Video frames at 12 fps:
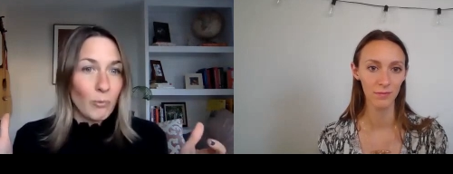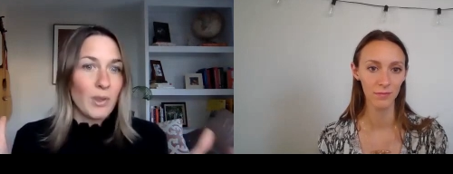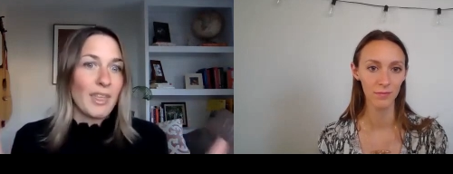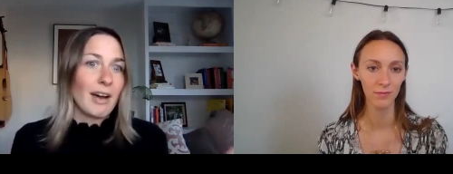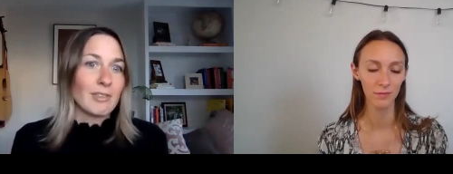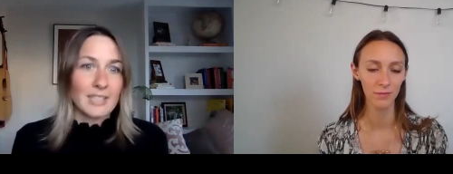
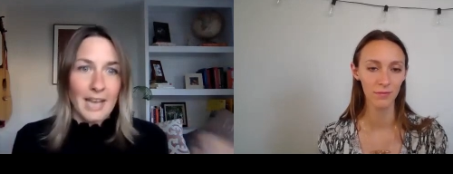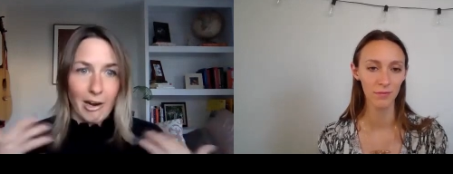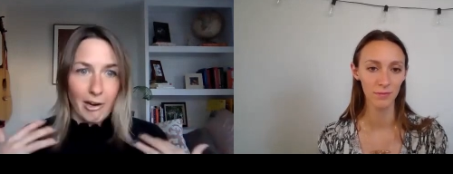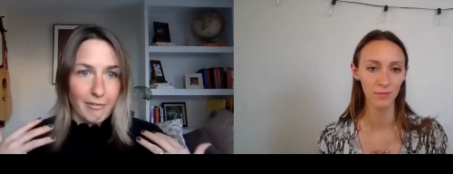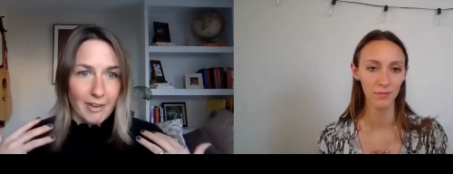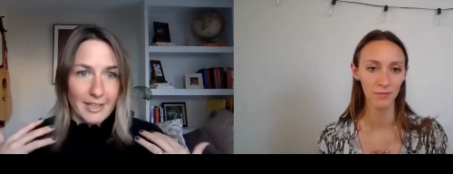Speaker 1: without
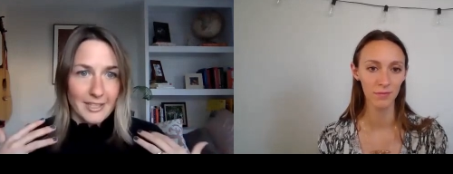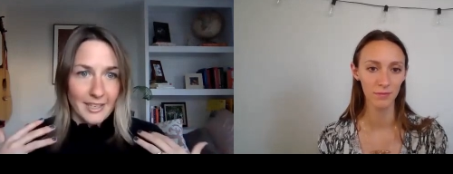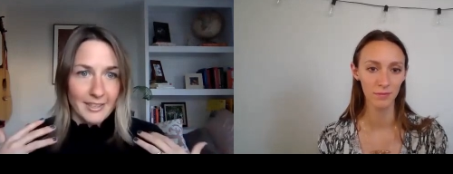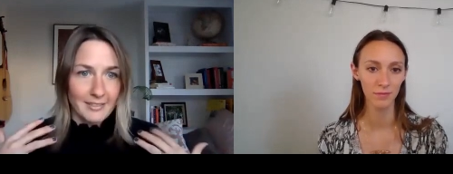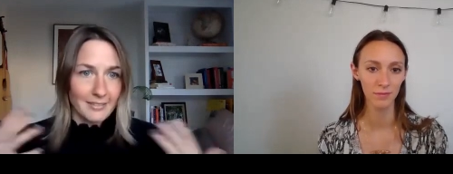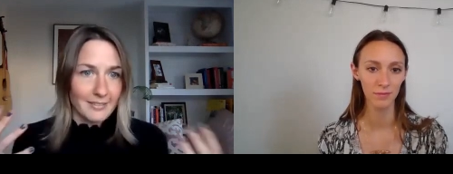
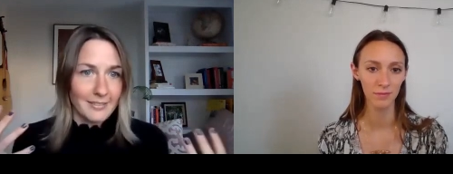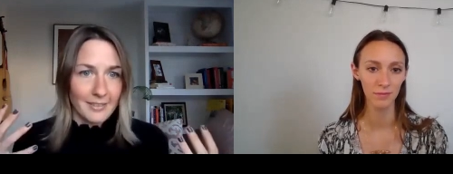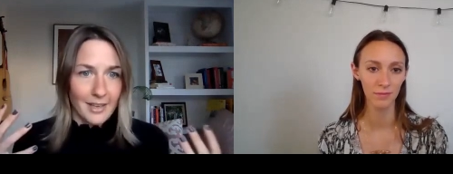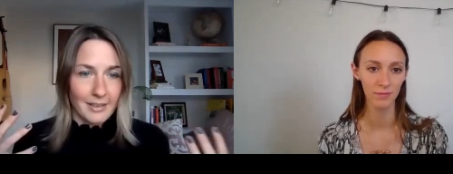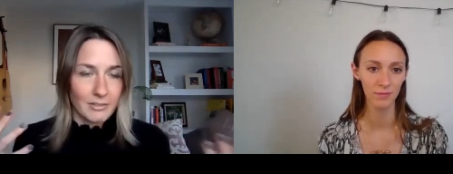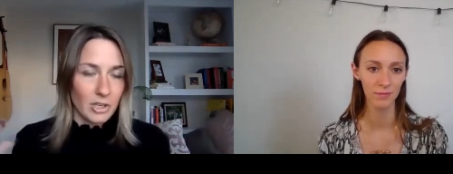sacrificing
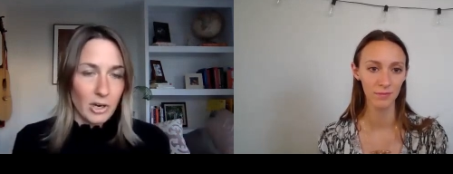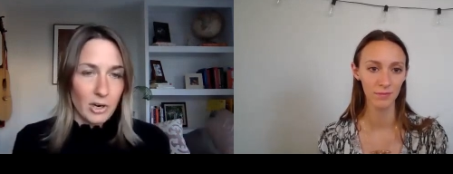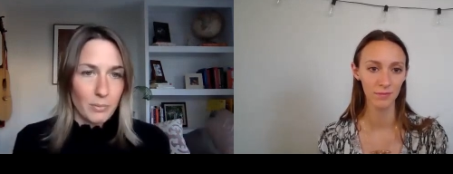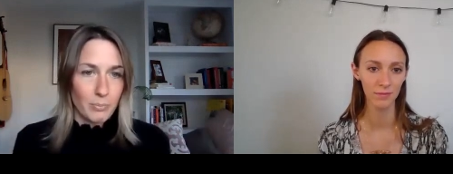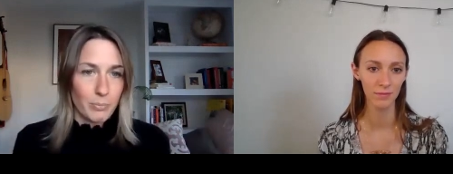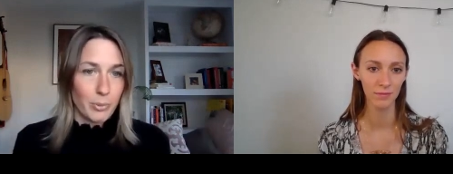you
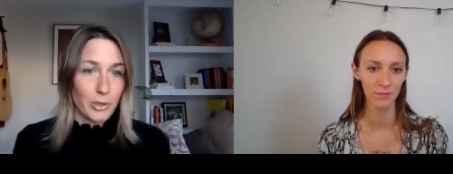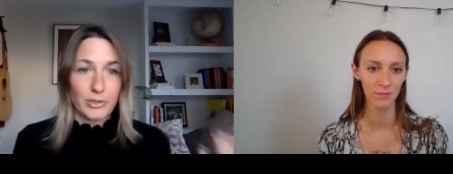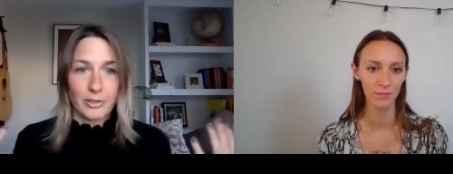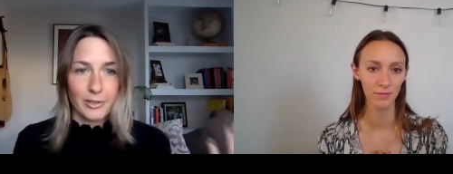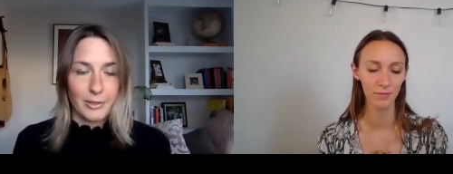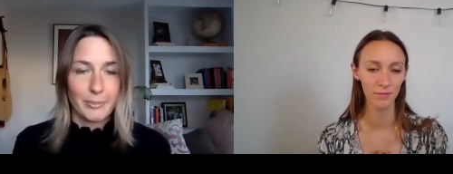know
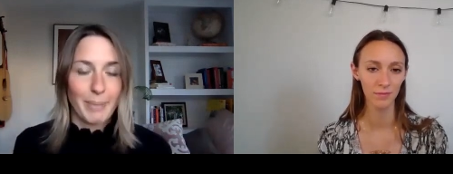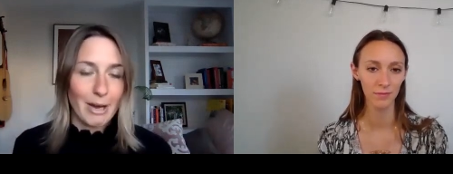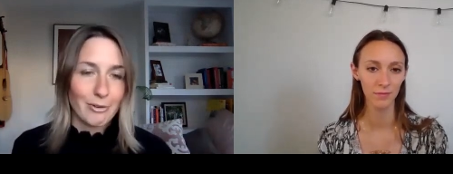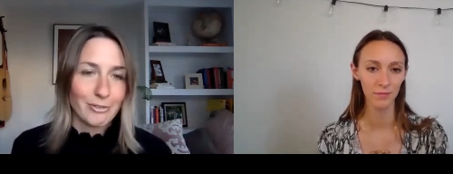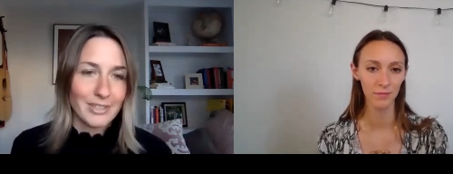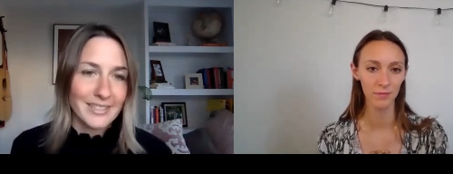personal
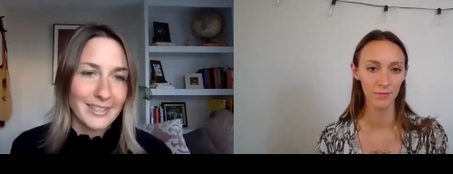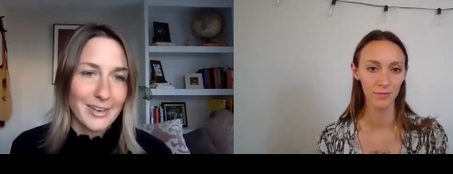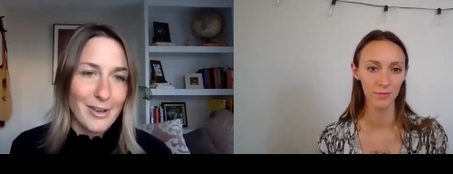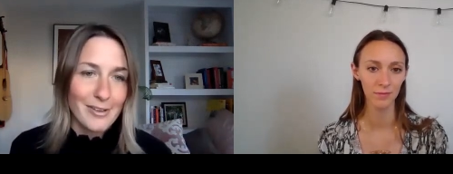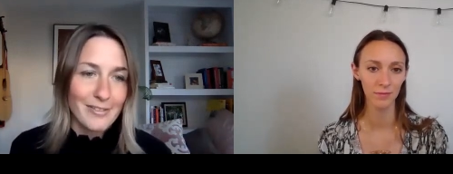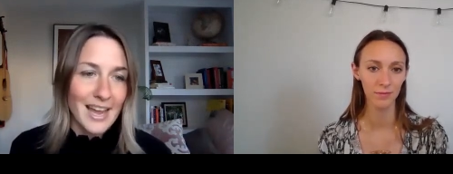boundaries and
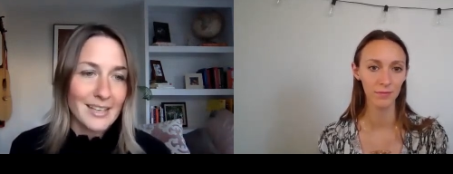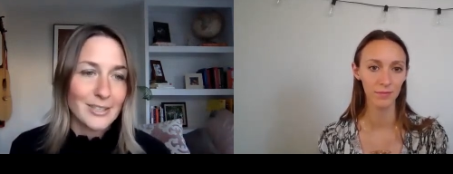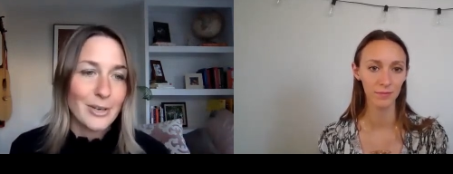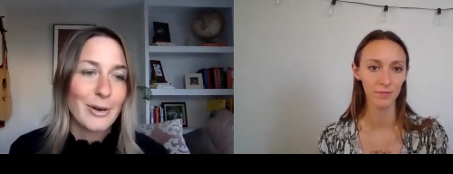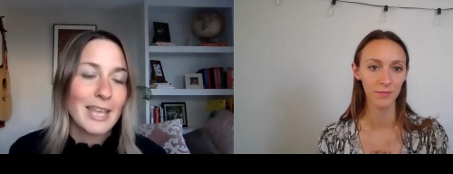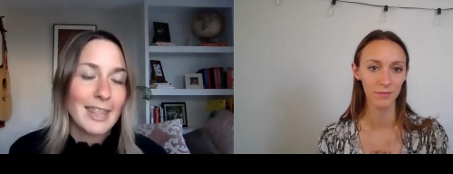all of that
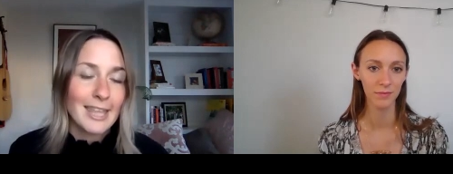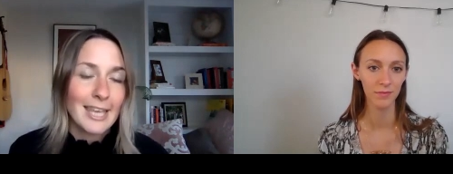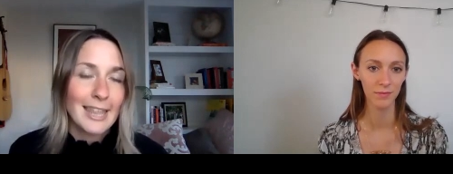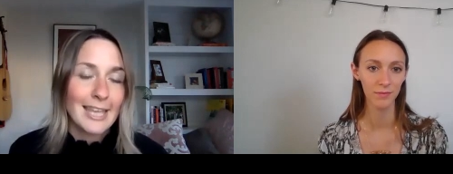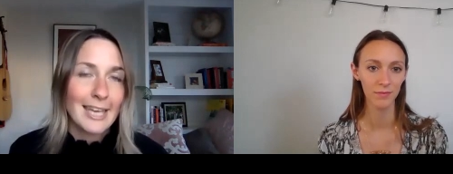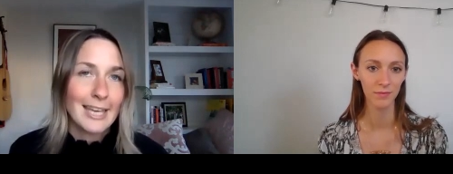so i
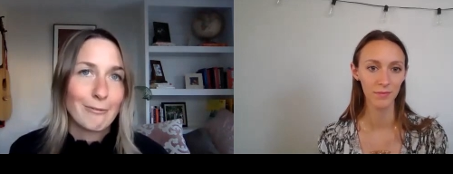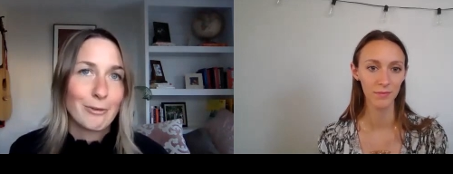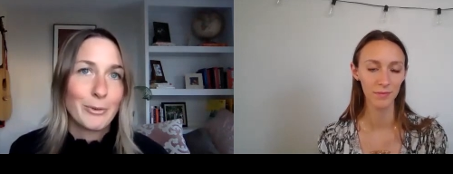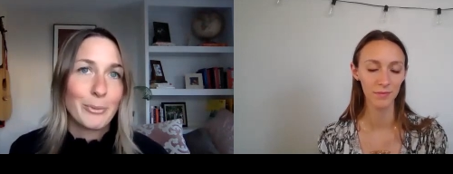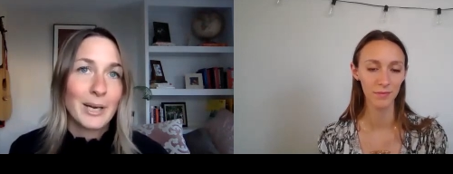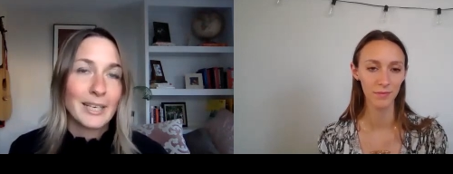think that if
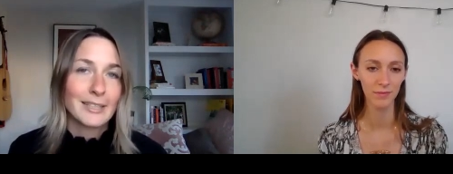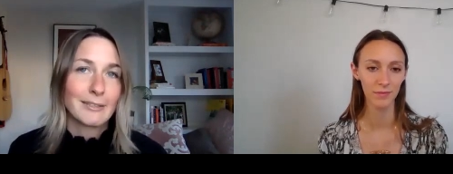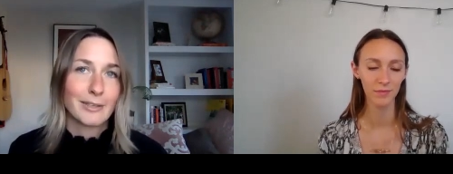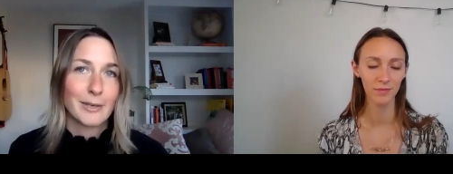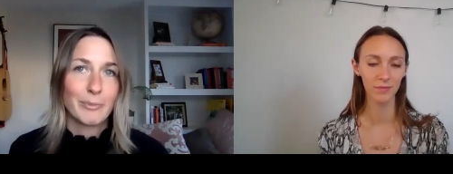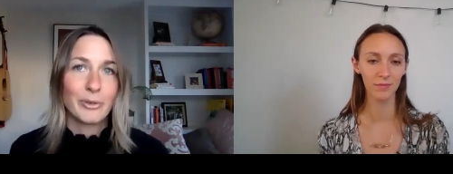you want to
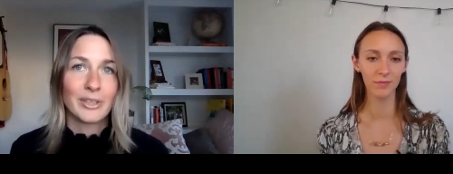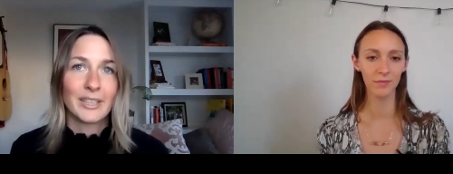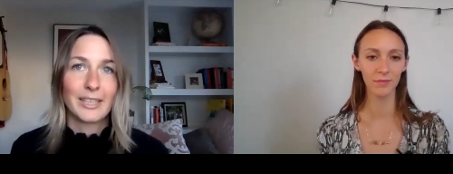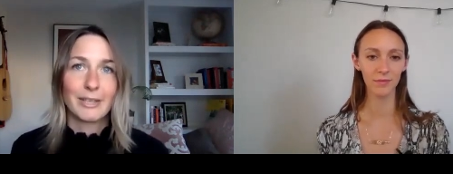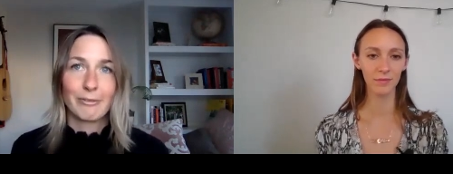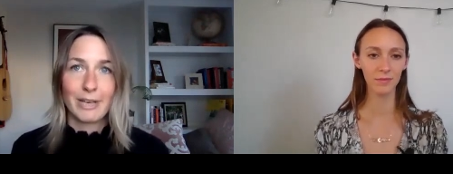live
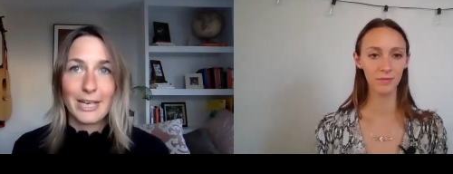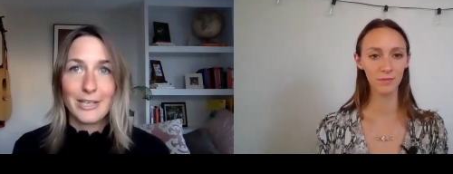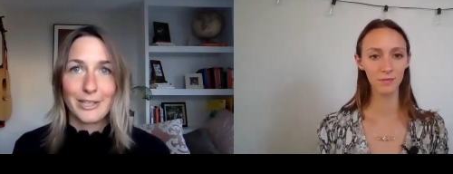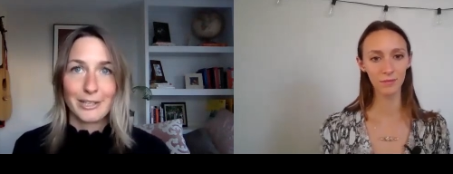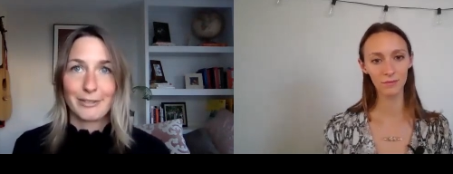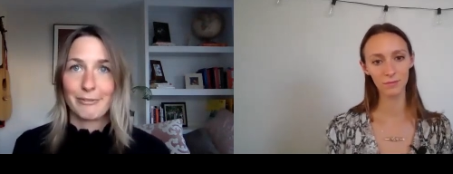communally it
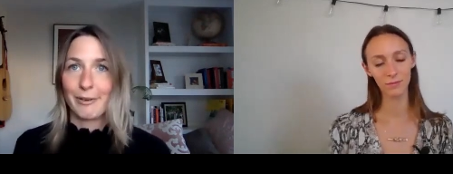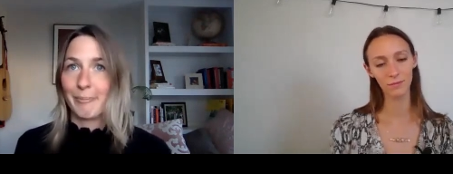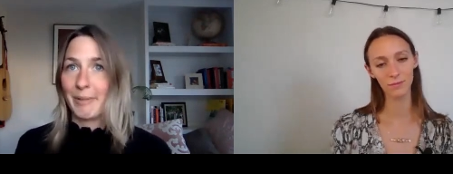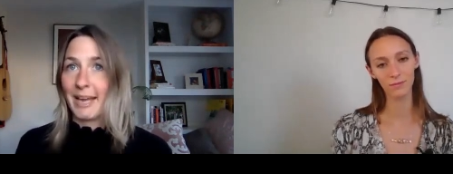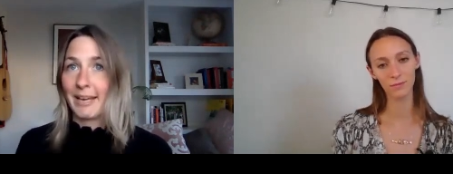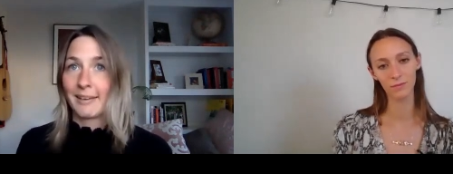ranges from
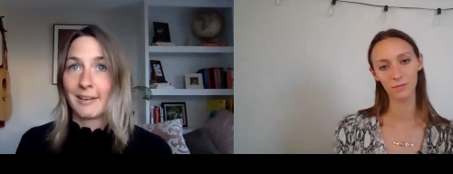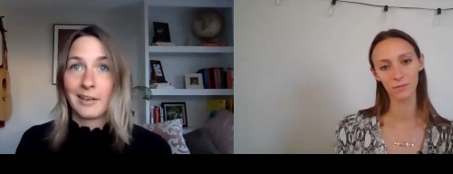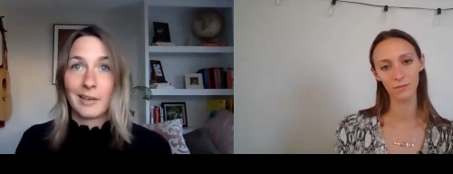like